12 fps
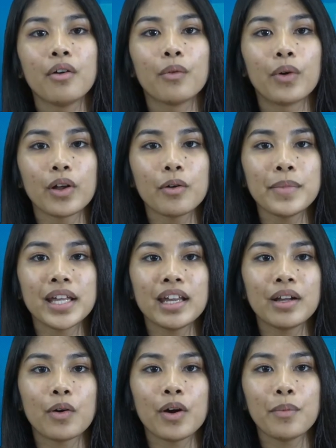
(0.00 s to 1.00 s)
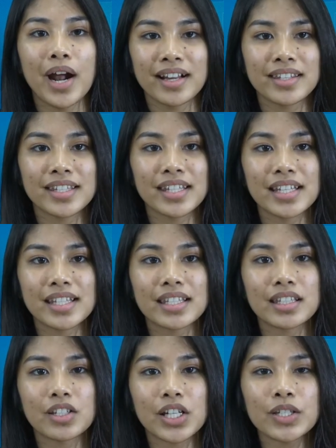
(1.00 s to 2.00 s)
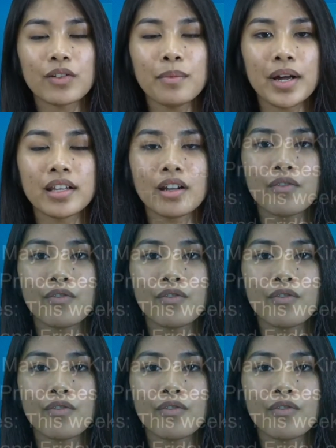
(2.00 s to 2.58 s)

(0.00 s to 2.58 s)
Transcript: Royal May Day Court Practices. Just a reminder